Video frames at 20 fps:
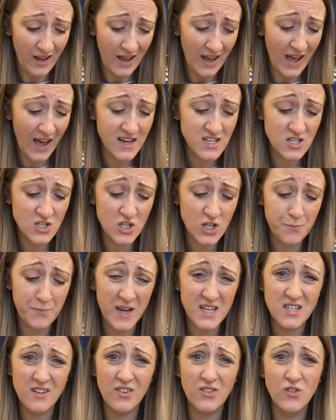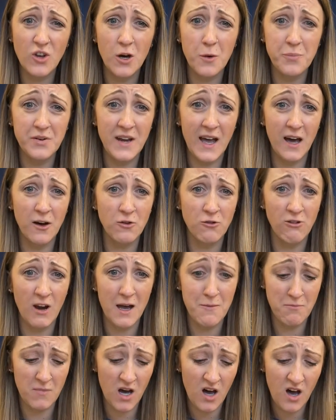"Hadn't you better stop now,
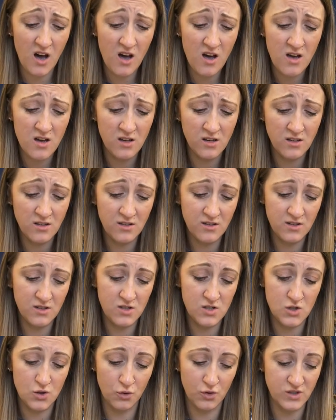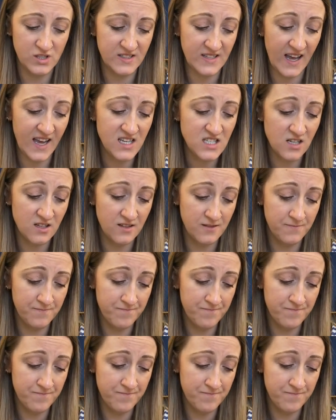Grandma?" George said.